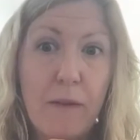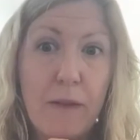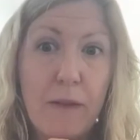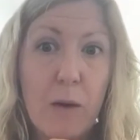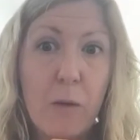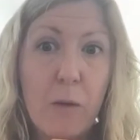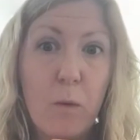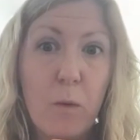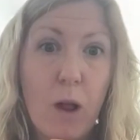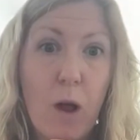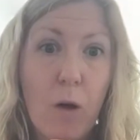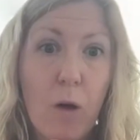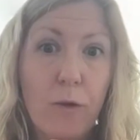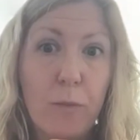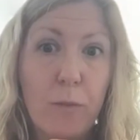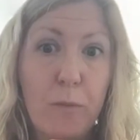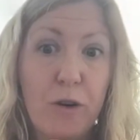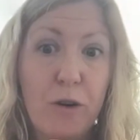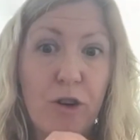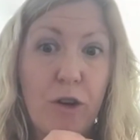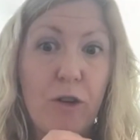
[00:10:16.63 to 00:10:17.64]
they will also
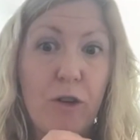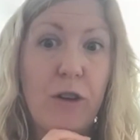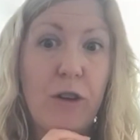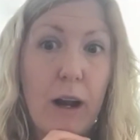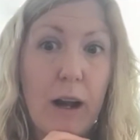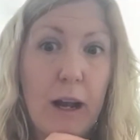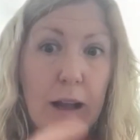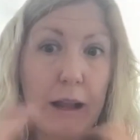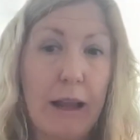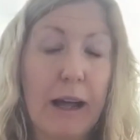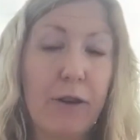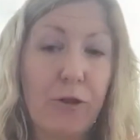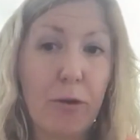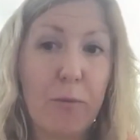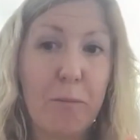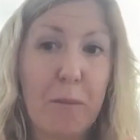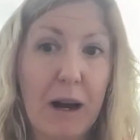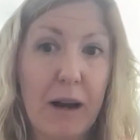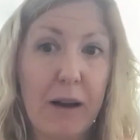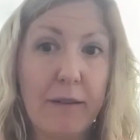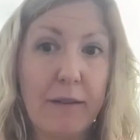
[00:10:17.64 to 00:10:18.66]
produce an
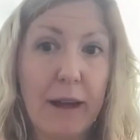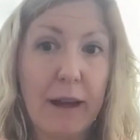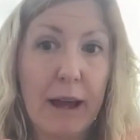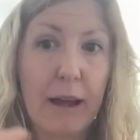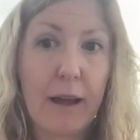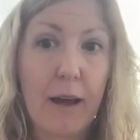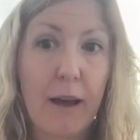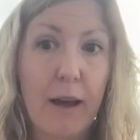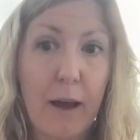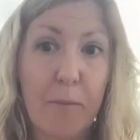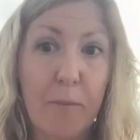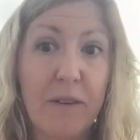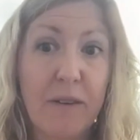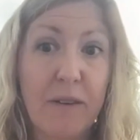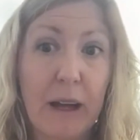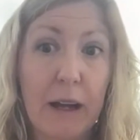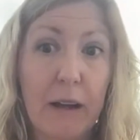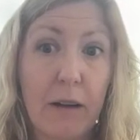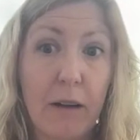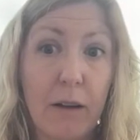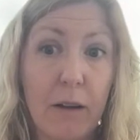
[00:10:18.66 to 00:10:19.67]
electromagnetic
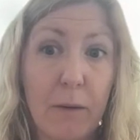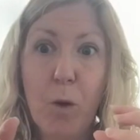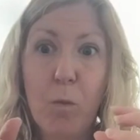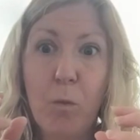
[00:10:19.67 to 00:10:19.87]
signal.